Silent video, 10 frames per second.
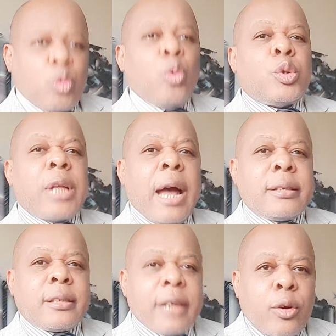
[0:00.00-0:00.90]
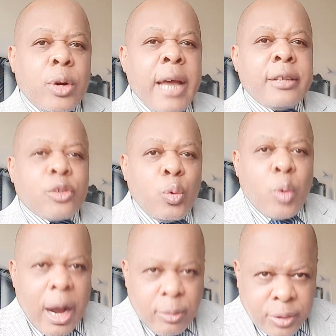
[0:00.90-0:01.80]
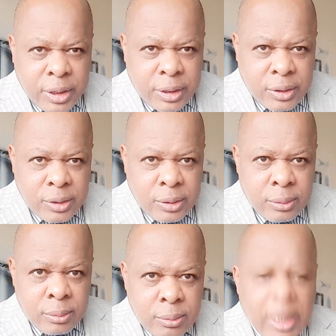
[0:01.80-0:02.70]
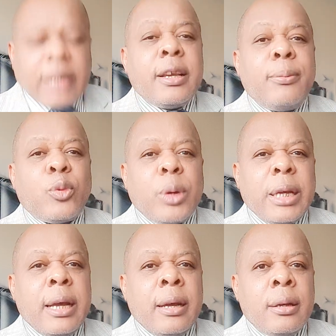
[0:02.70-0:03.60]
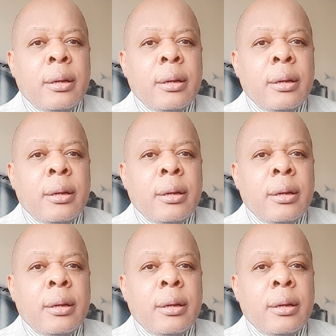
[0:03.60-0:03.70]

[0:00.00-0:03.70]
2 stars recognized 2 countries that came together.